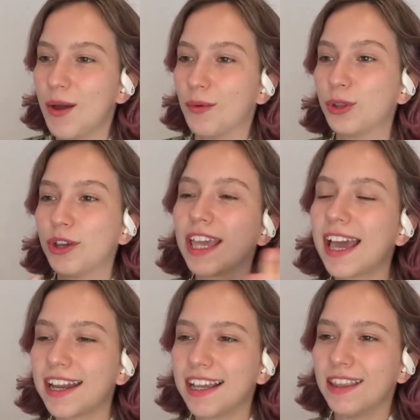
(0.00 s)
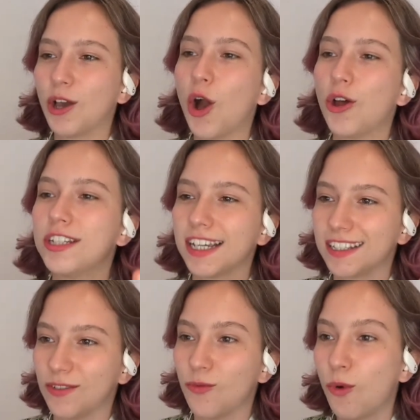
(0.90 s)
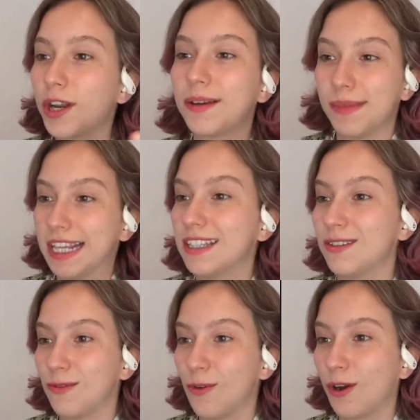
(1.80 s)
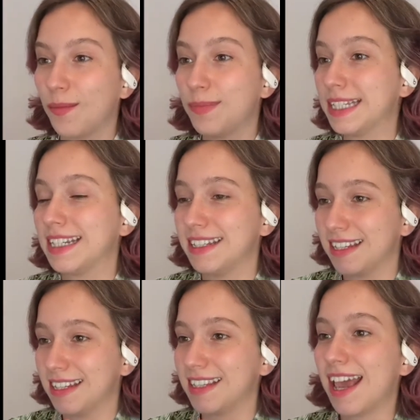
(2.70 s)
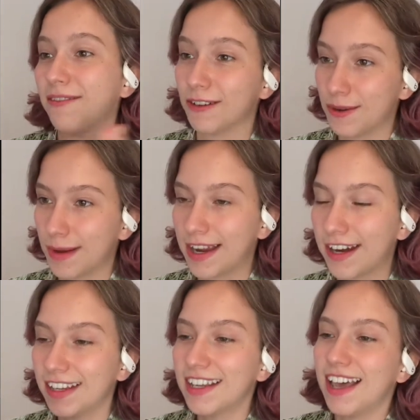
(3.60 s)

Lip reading: we're looking at it in the context of what it means for businesses everywhere.